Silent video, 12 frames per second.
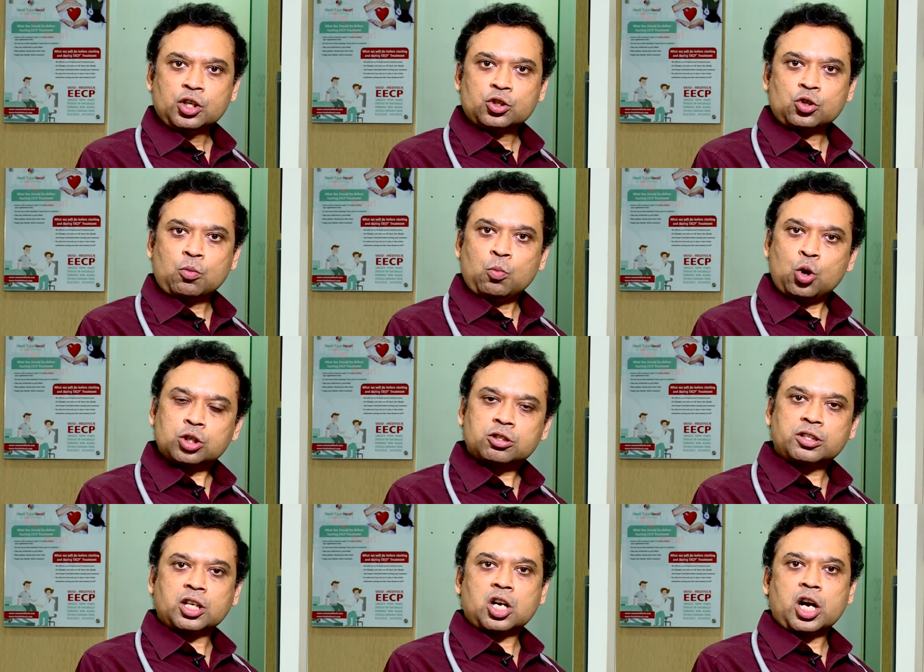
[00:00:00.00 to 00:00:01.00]
So, most
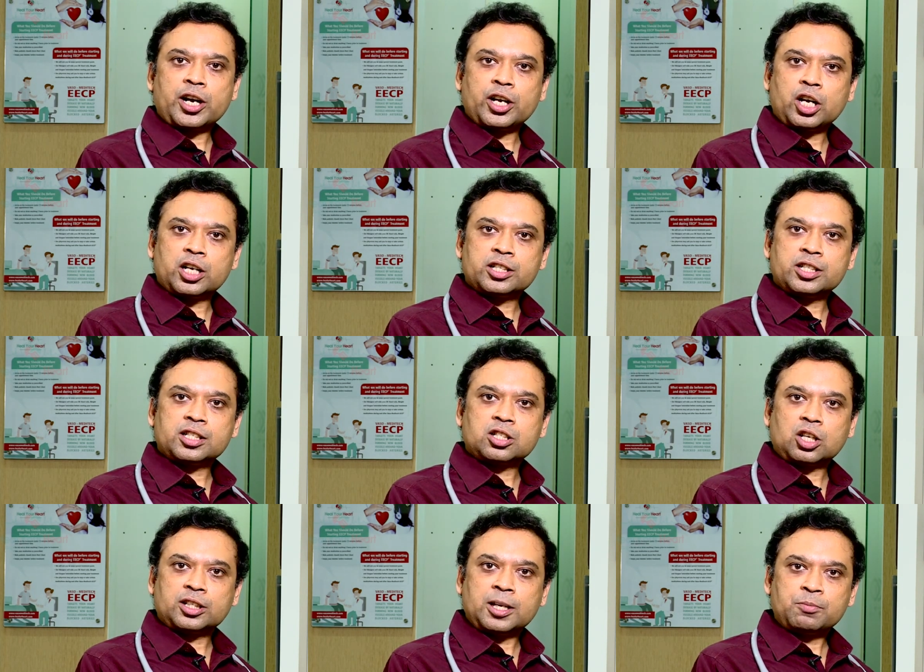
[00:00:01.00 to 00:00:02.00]
of the
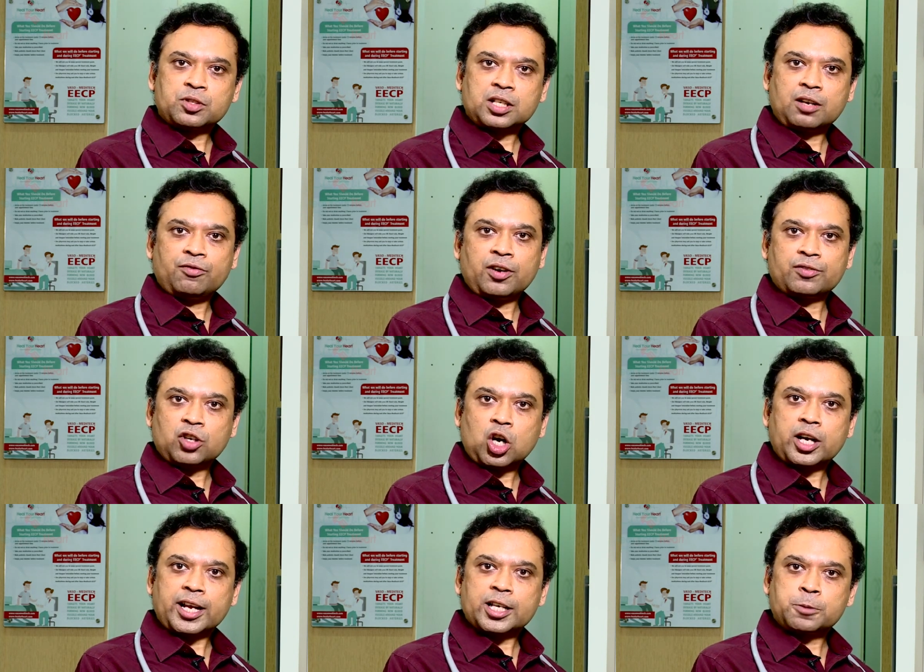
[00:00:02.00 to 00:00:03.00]
cardiologists or themselves have
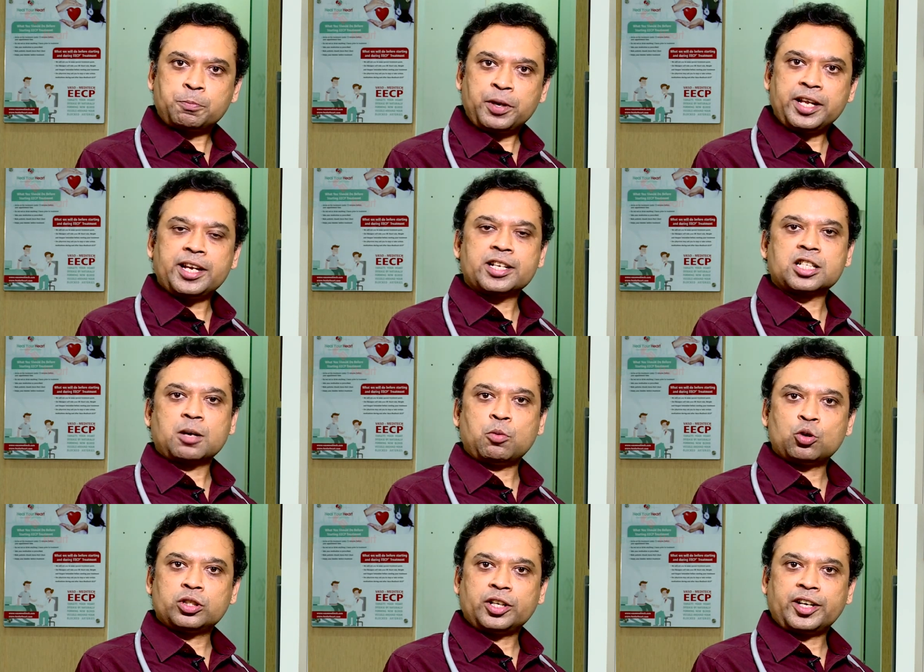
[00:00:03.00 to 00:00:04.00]
not experienced
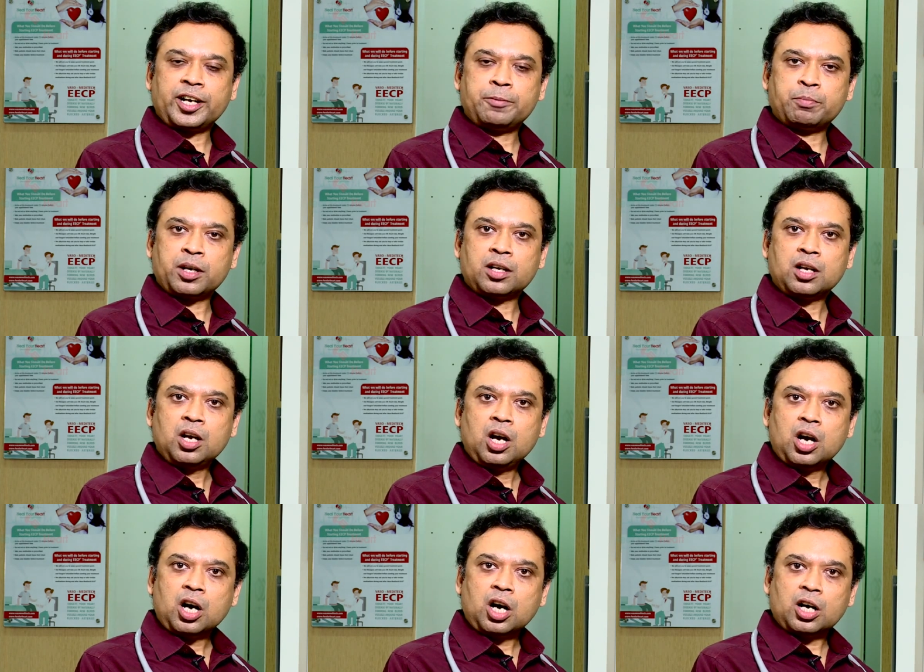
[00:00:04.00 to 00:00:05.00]
about the treatment
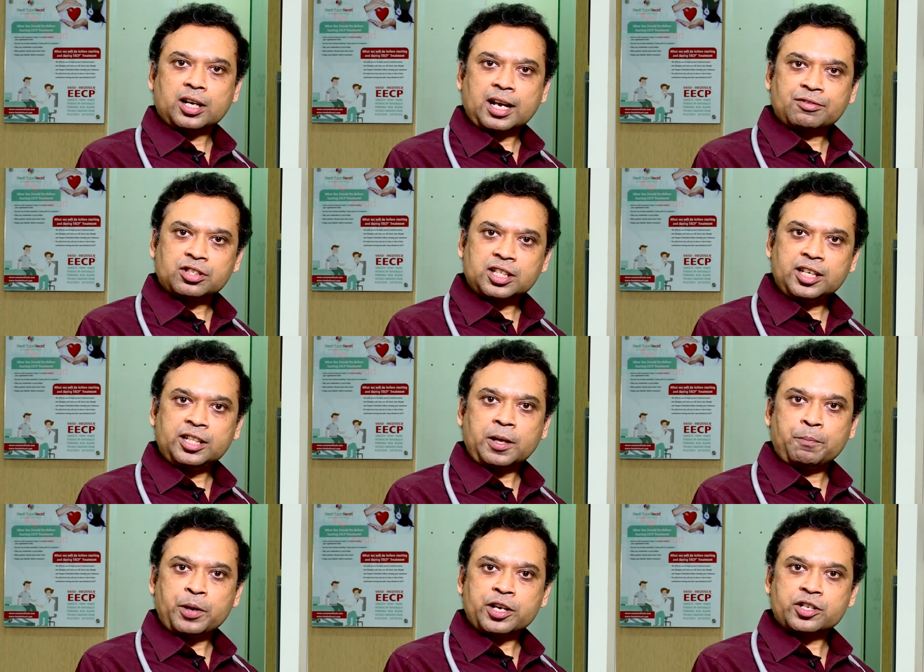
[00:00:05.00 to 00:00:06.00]
or have seen
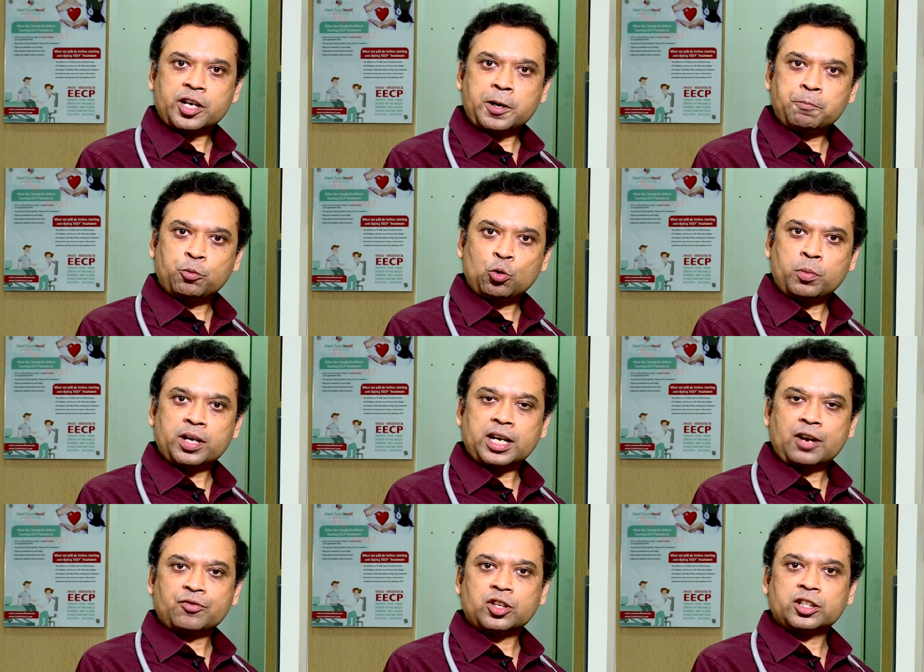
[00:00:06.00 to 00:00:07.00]
the patient improvement
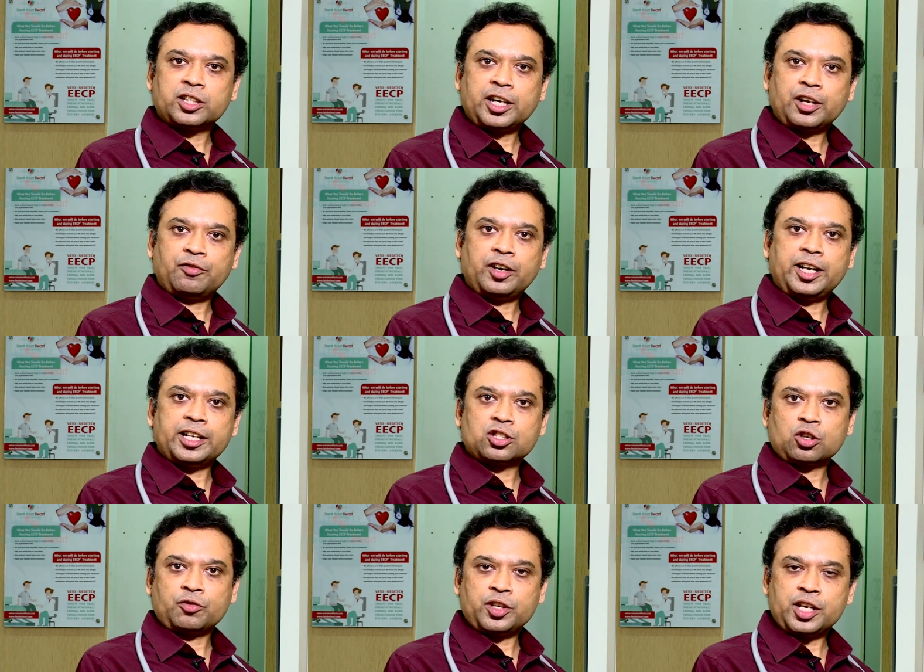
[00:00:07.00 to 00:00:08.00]
after 35
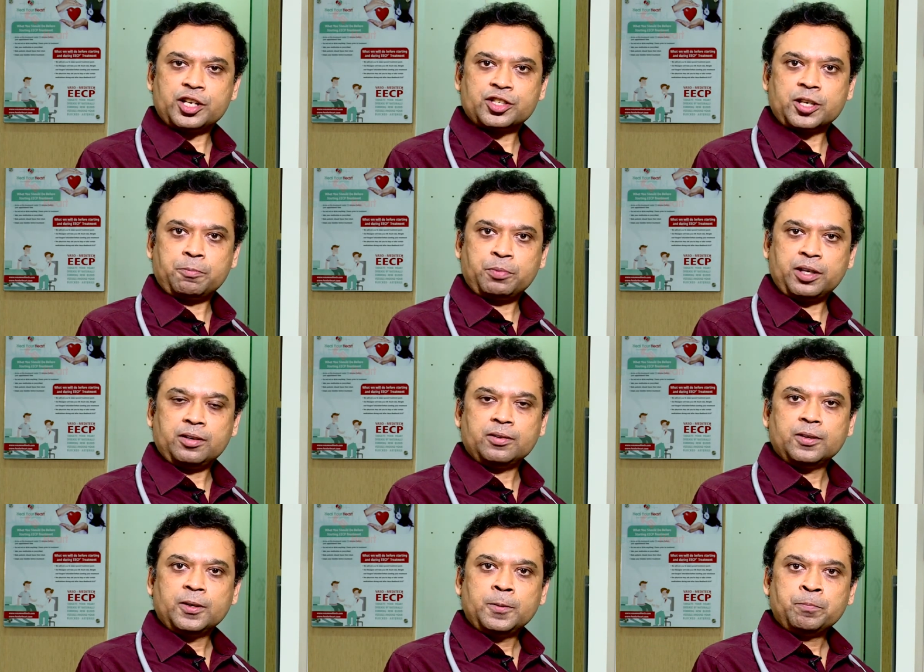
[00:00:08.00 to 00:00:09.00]
days of EECP.
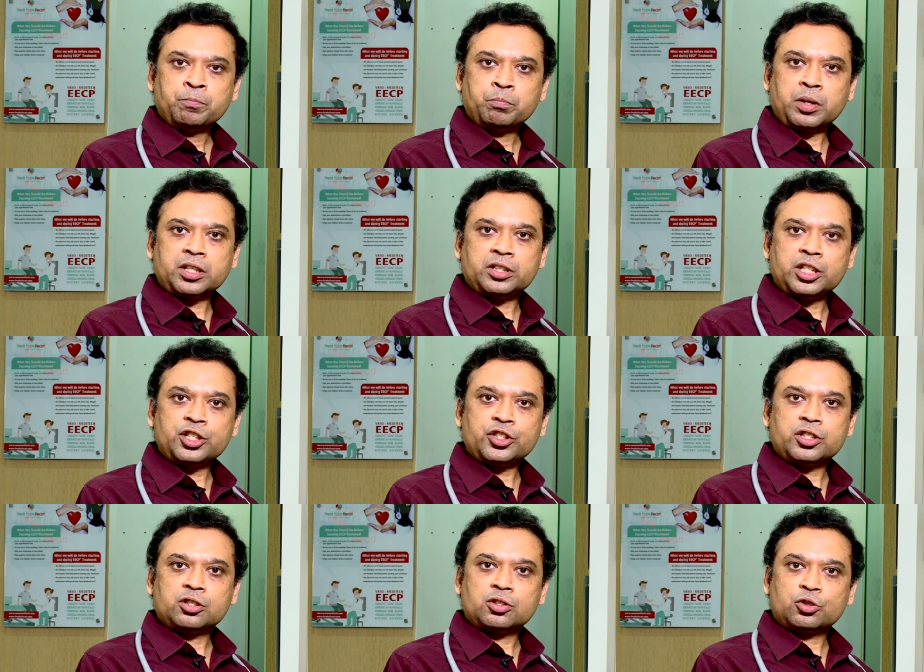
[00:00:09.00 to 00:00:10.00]
But
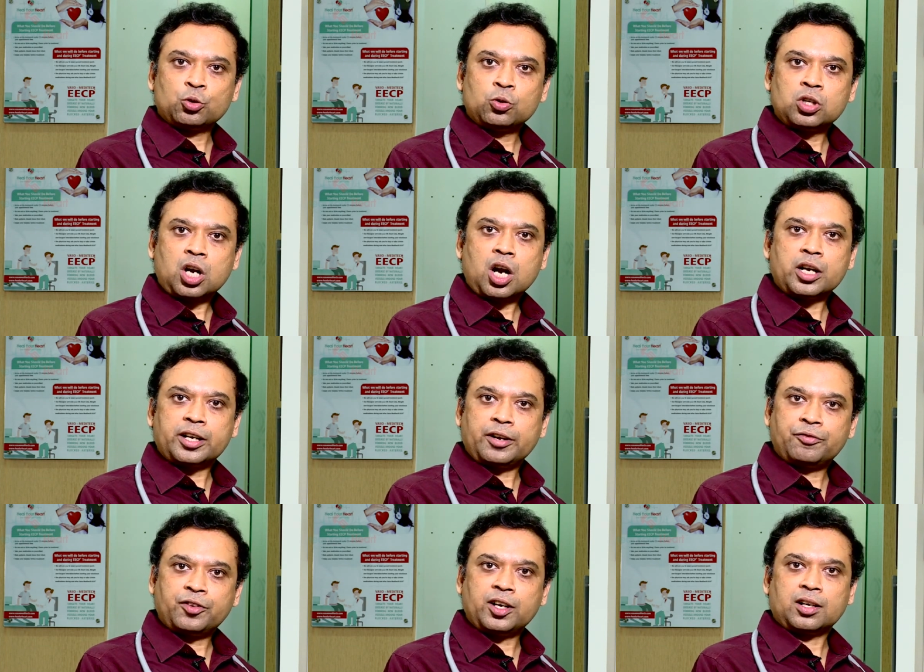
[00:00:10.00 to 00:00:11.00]
this should not
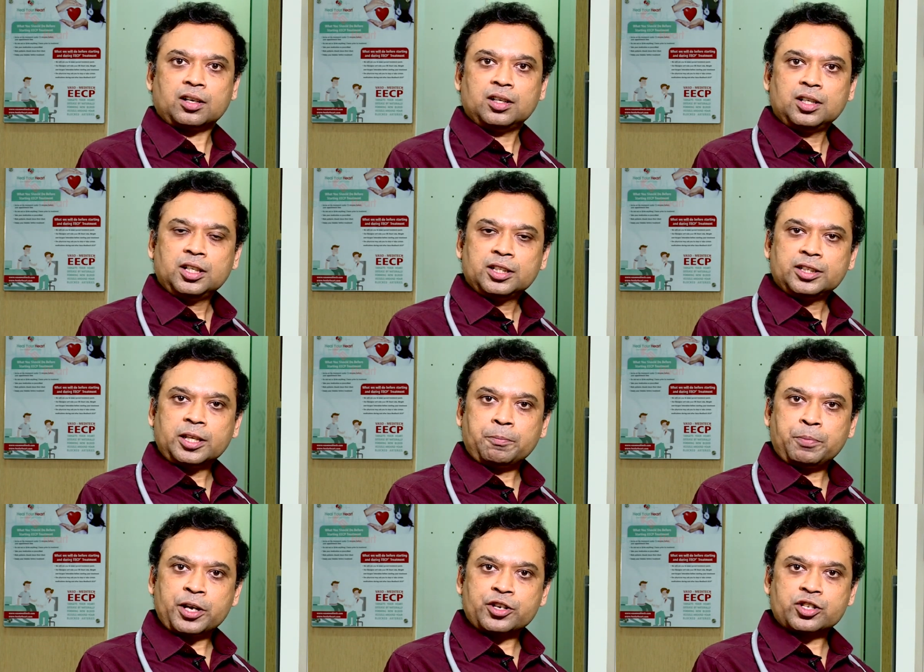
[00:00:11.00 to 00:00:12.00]
differ the
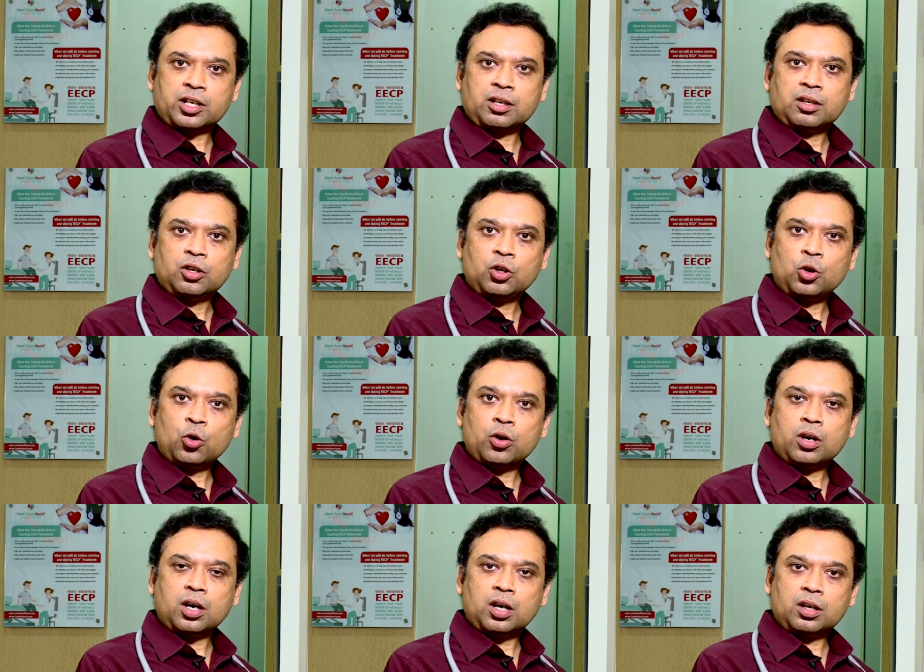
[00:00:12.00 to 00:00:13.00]
patient know,
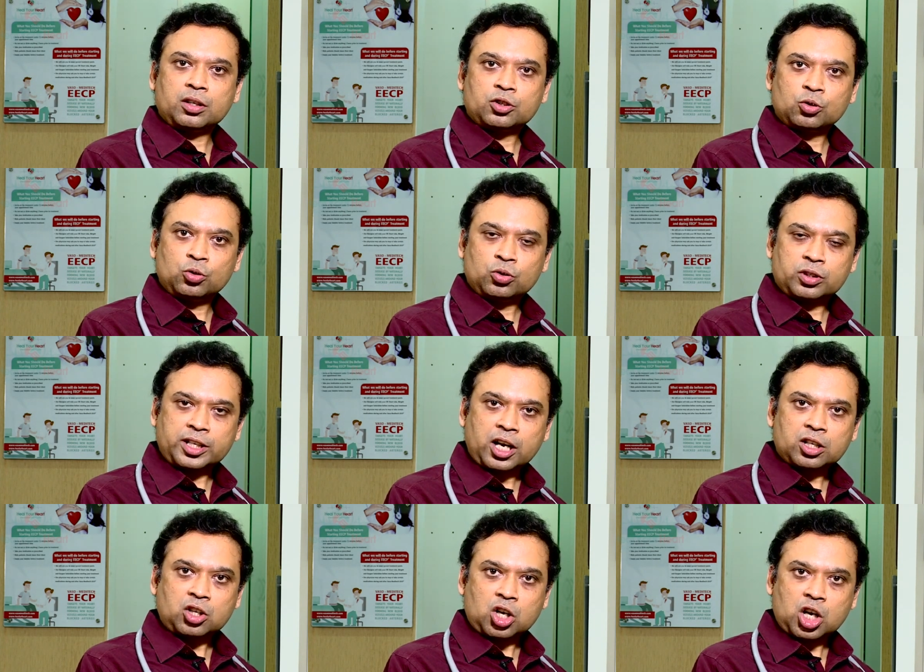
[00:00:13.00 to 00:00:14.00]
uh, to
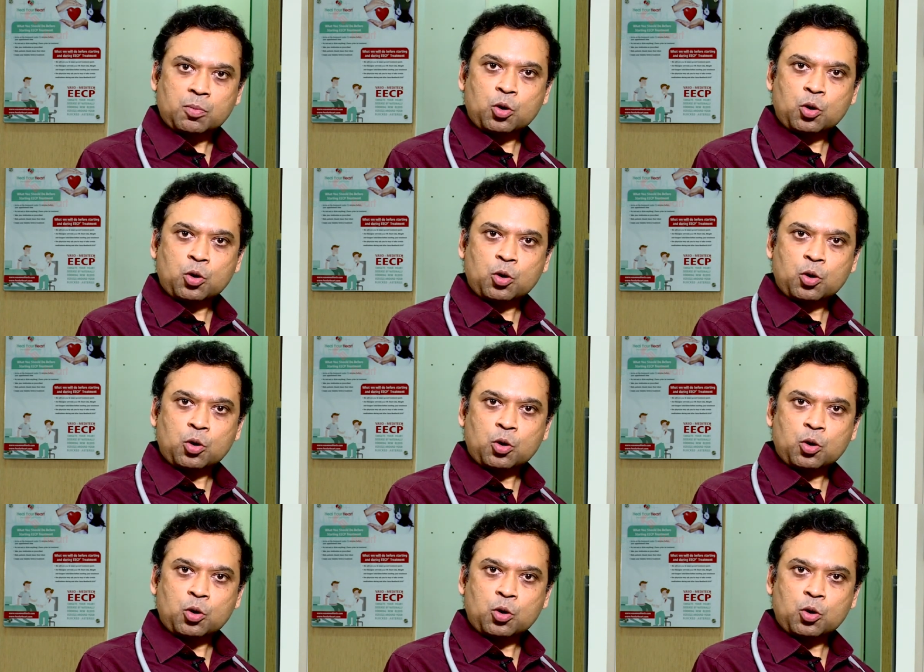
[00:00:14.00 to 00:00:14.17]
talk